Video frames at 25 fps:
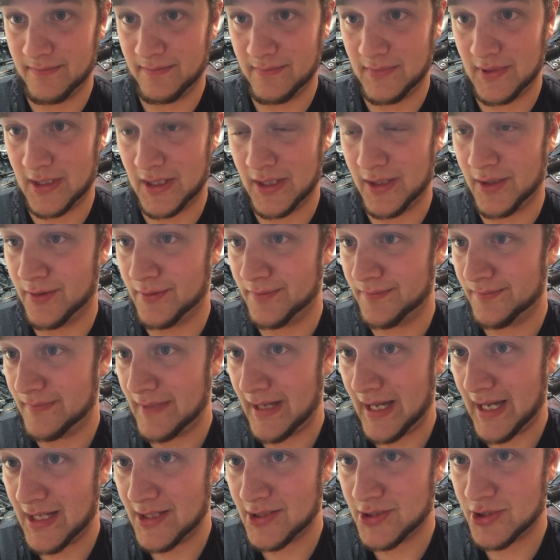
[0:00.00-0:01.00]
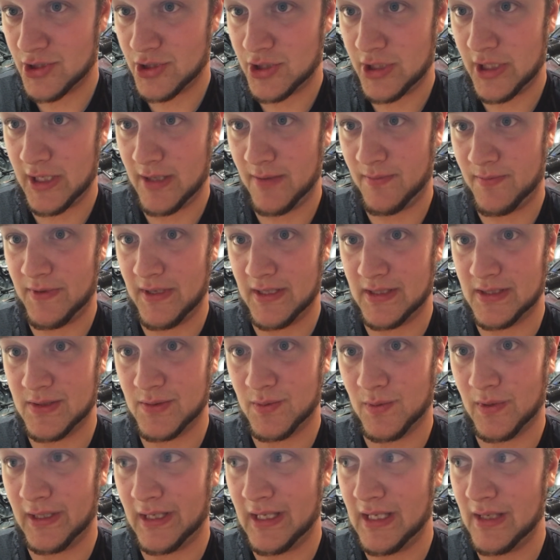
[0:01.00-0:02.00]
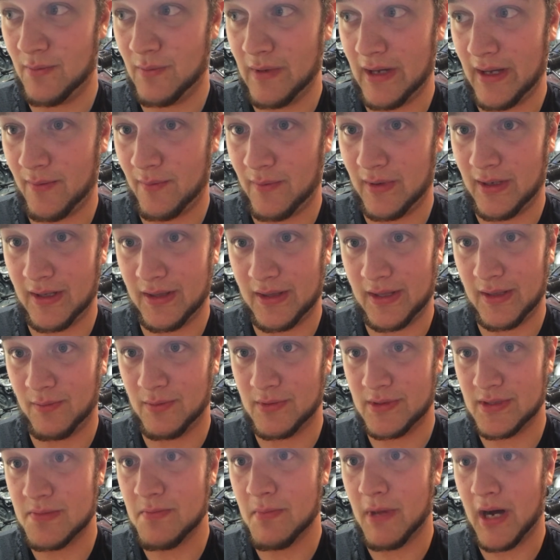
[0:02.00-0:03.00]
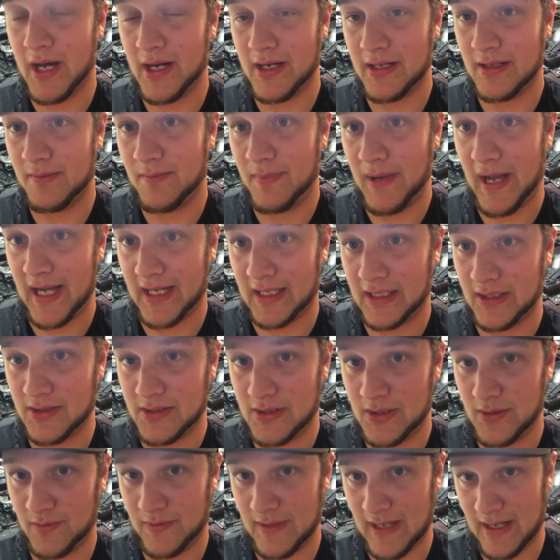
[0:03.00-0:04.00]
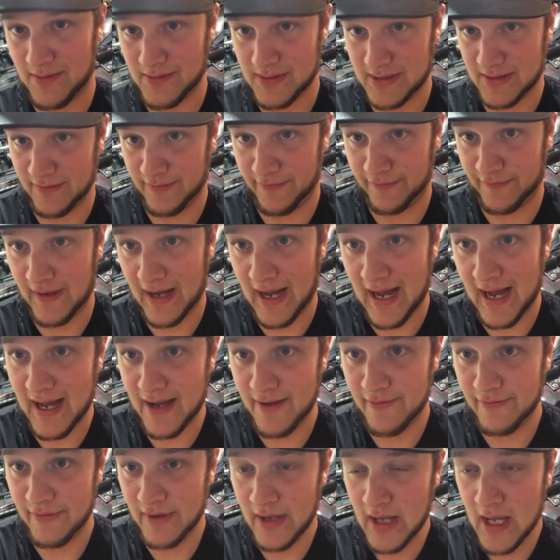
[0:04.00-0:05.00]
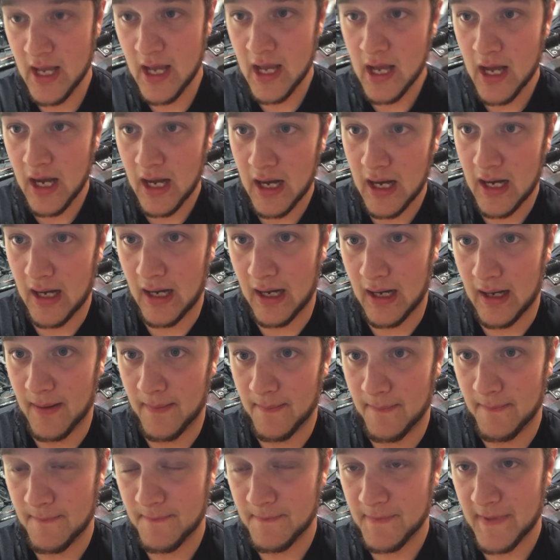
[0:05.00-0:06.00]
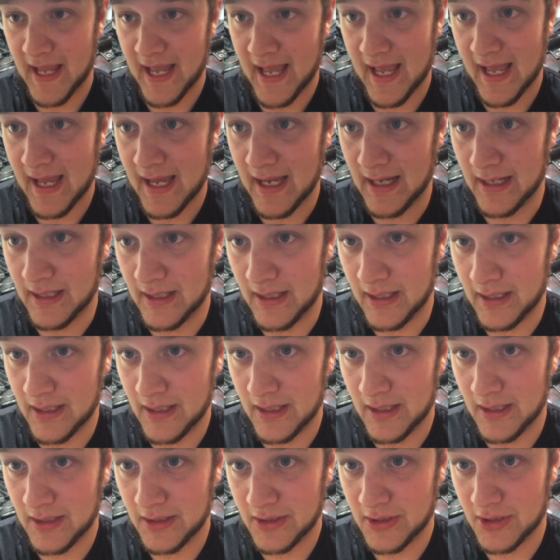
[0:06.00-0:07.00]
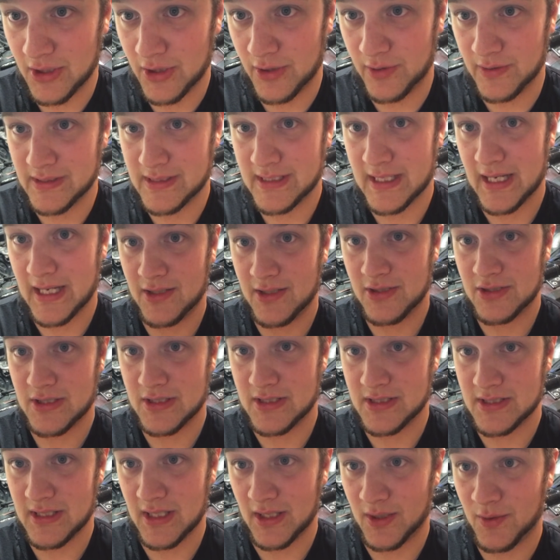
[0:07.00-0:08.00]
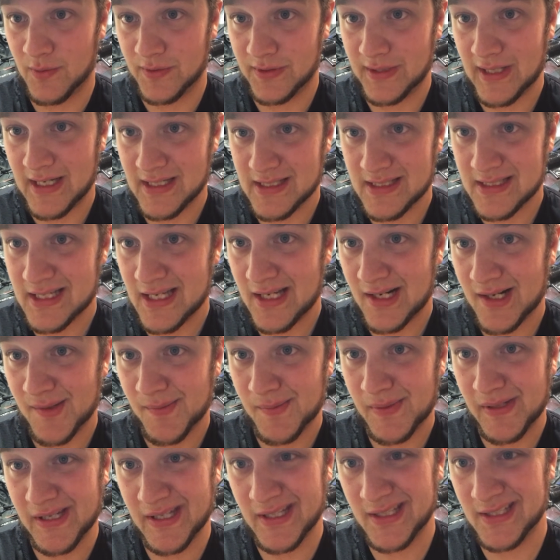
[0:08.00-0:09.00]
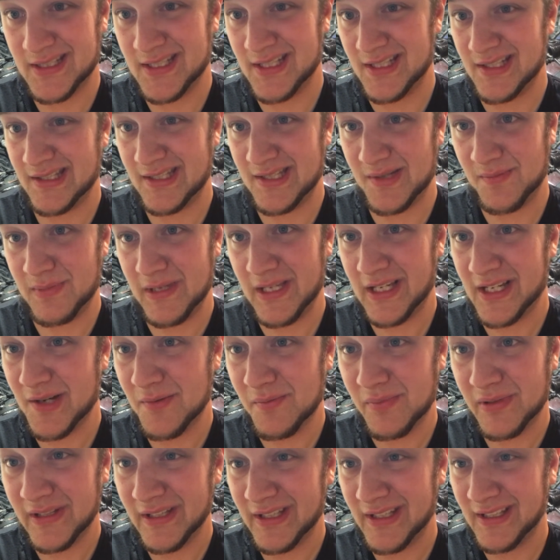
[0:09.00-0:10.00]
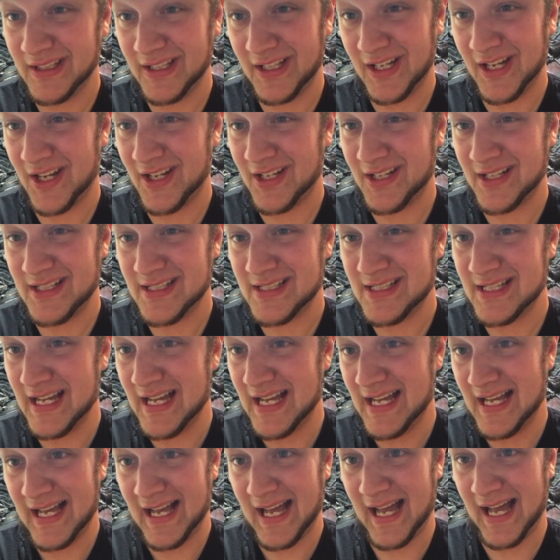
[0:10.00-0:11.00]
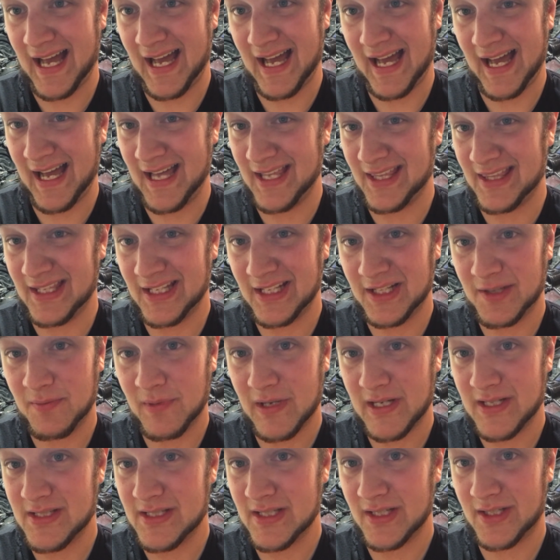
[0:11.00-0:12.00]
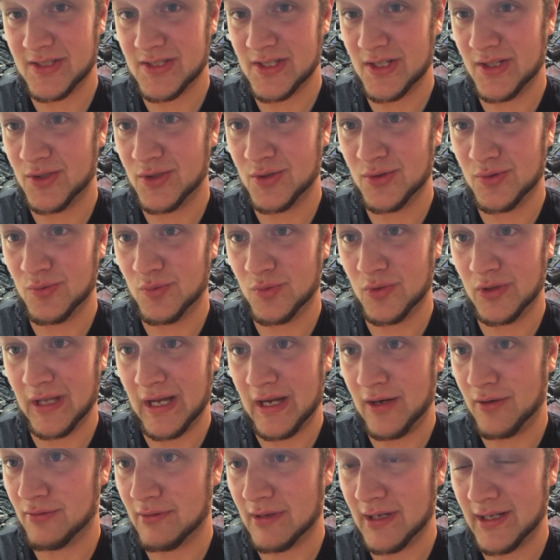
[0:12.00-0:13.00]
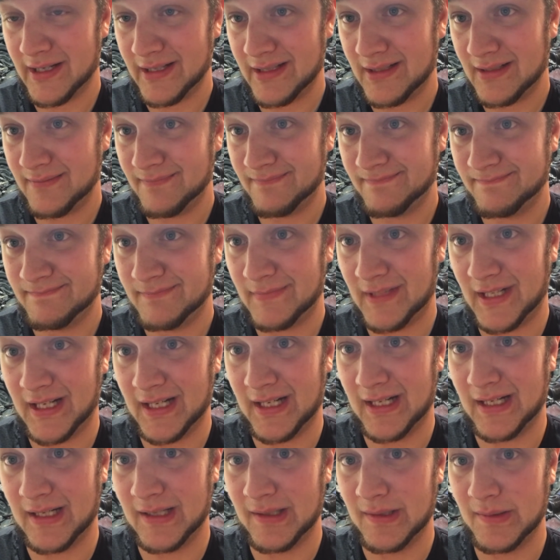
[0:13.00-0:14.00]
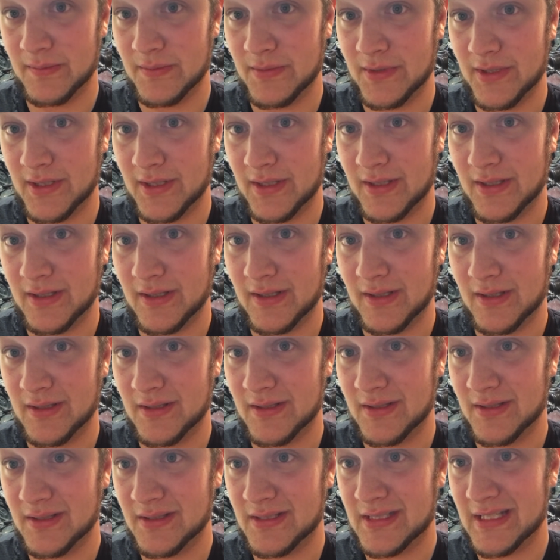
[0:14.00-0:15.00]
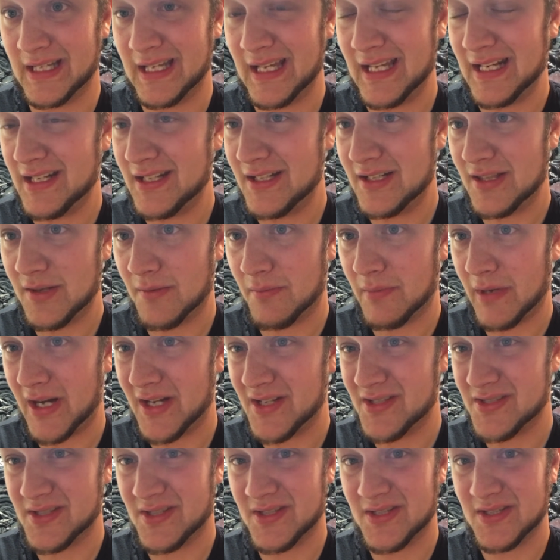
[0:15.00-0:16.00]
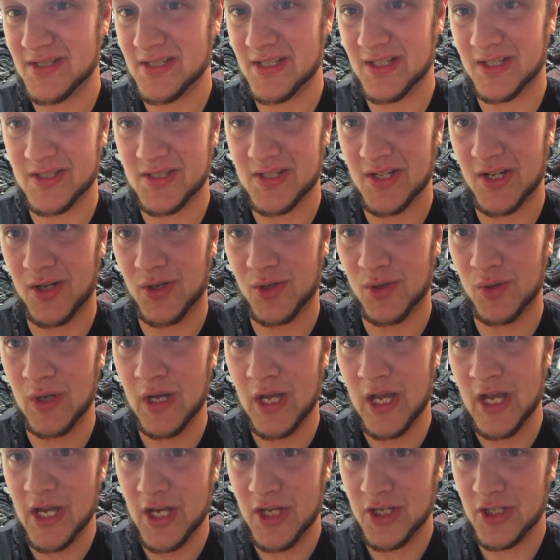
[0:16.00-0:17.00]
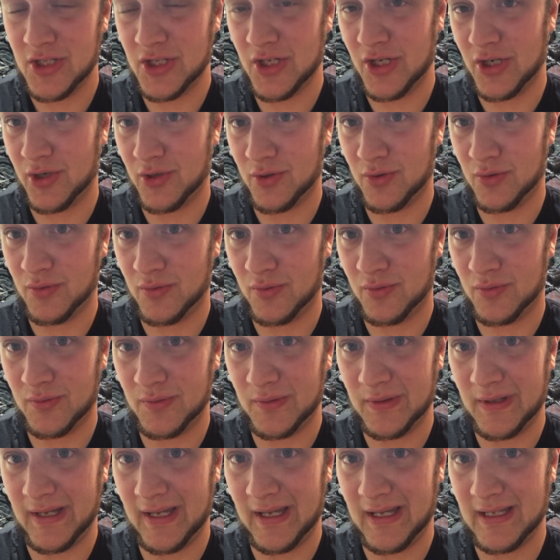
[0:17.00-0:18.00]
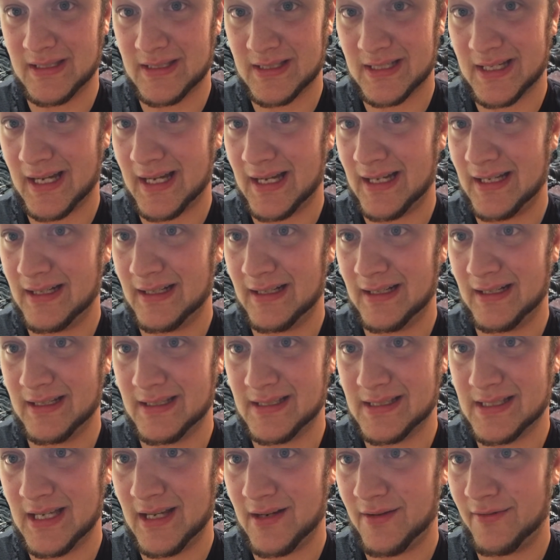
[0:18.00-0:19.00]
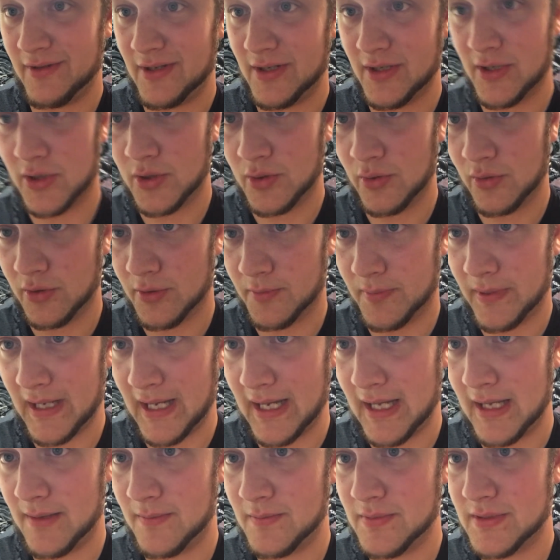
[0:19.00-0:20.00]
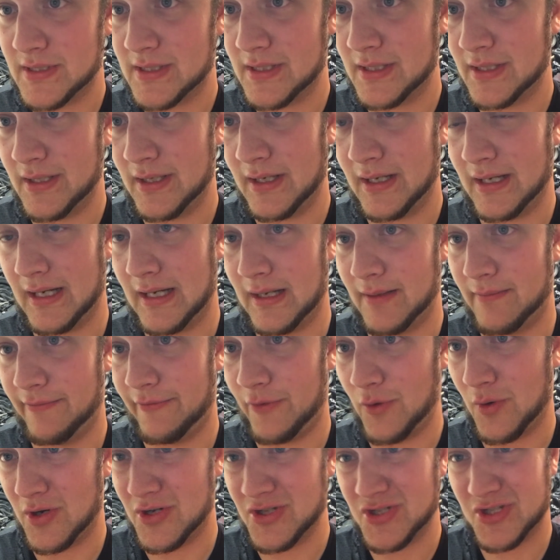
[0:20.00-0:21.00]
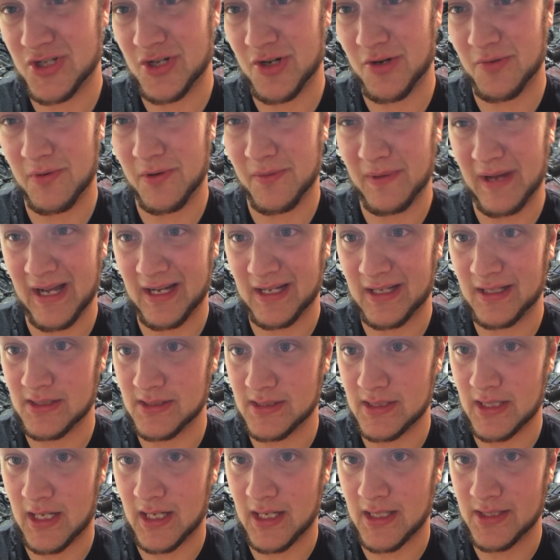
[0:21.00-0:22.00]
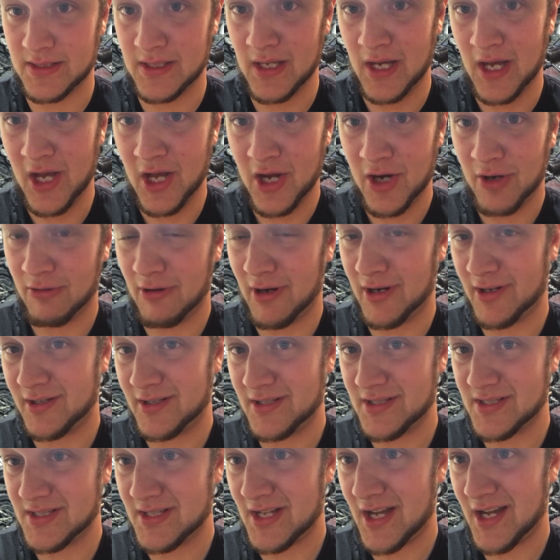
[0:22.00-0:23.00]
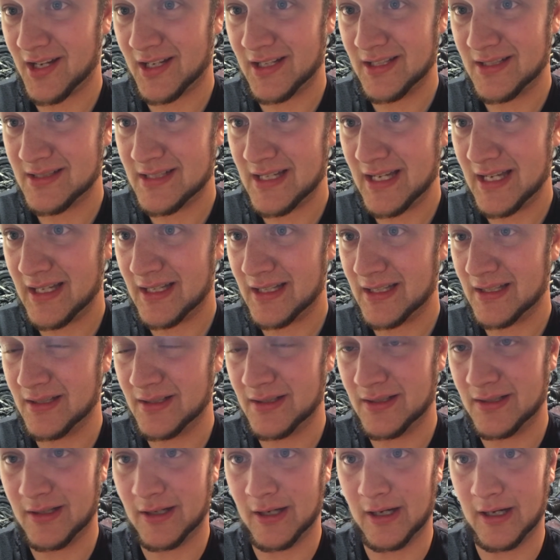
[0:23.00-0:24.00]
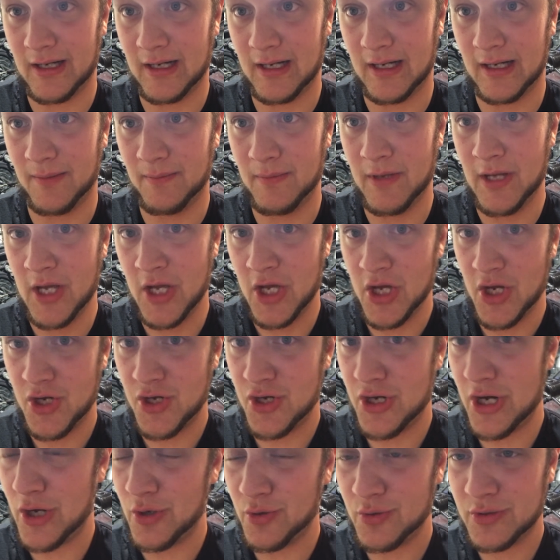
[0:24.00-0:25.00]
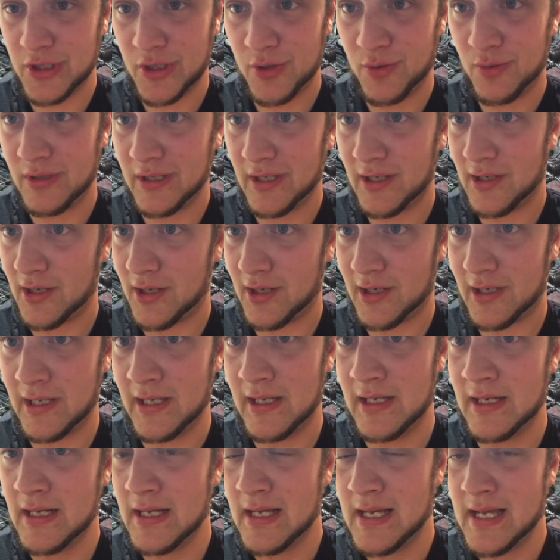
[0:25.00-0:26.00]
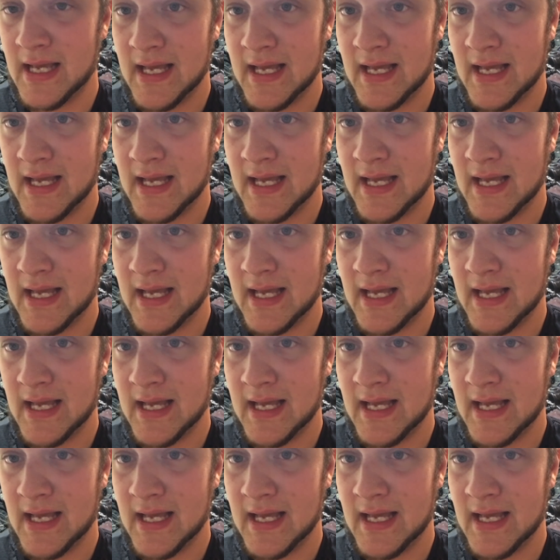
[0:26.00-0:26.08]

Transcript: you know, edge chip. That's what he went with. It was modded back in 2005. And, you know, he's of just stuck with that setup. To be completely honest, I think my 6.0 will outrun it. To get into the mods of the 6.0, you know, it's got a set of intercooler pipes, 4-inch turbo back exhaust, running a stock intake, no tuning on it.